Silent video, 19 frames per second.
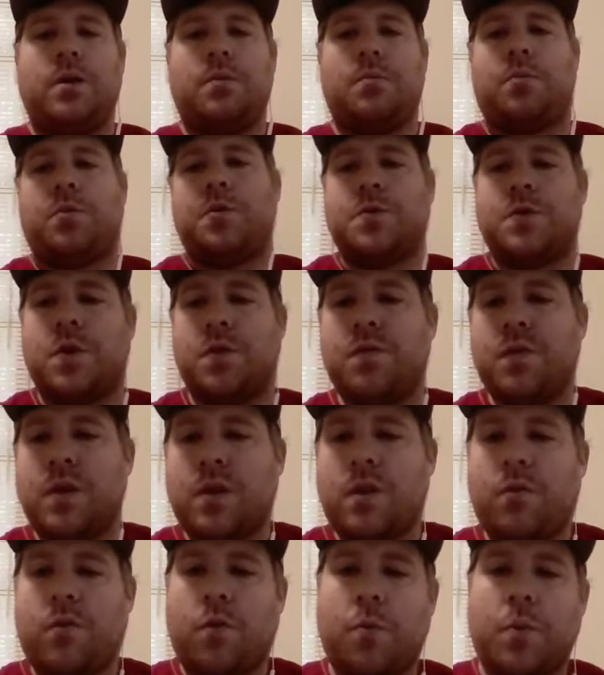Preserving
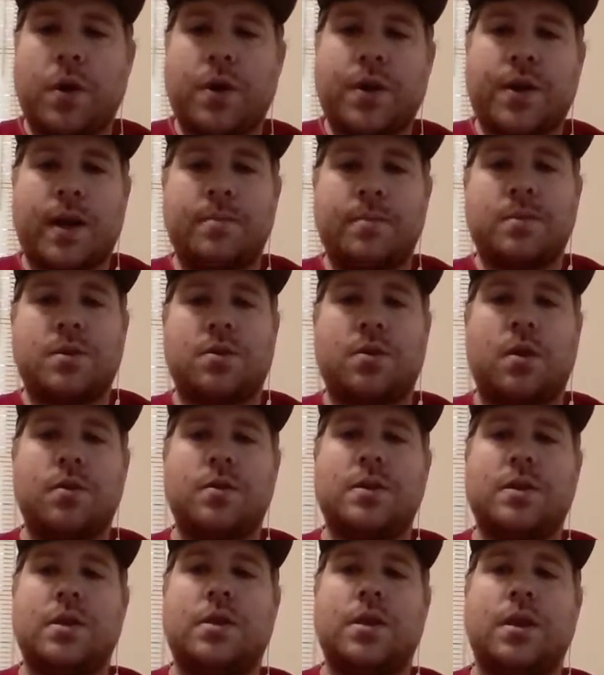level of breed type starts
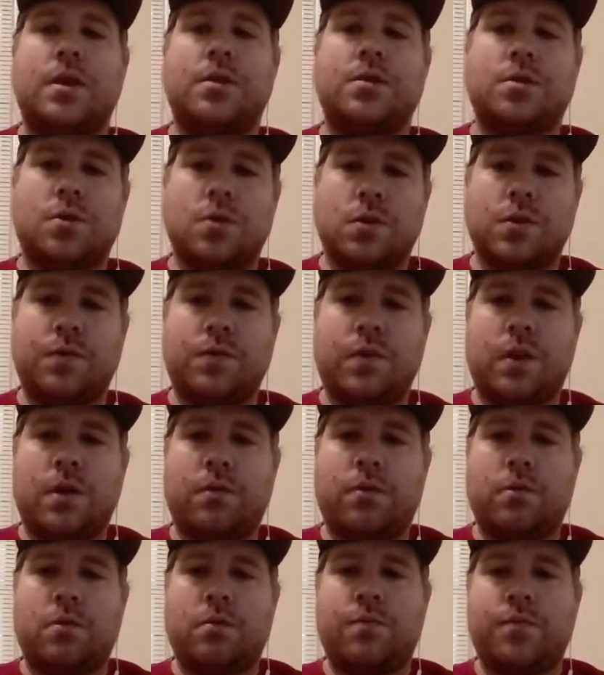at the exclusive level,